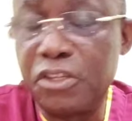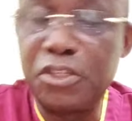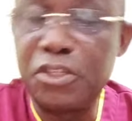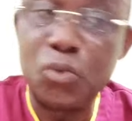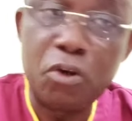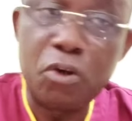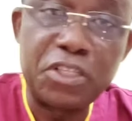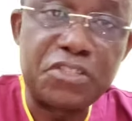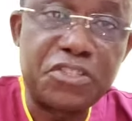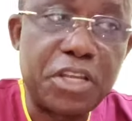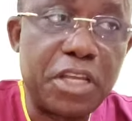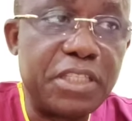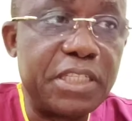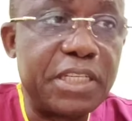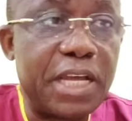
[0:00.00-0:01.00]
the world is
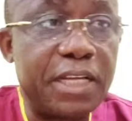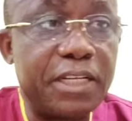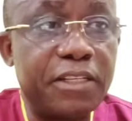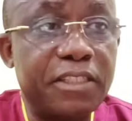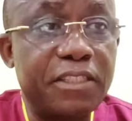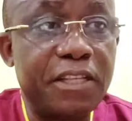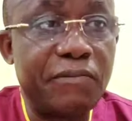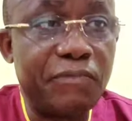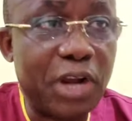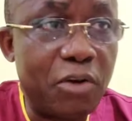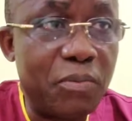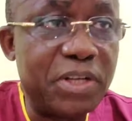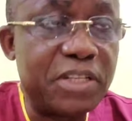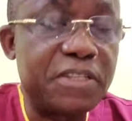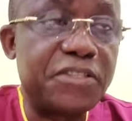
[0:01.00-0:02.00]
changing and the
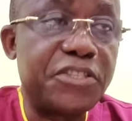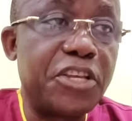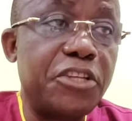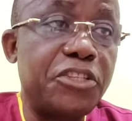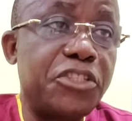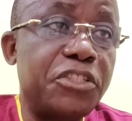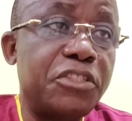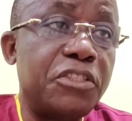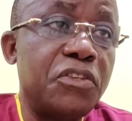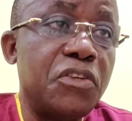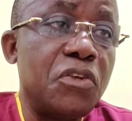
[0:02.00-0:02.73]
environment is changing.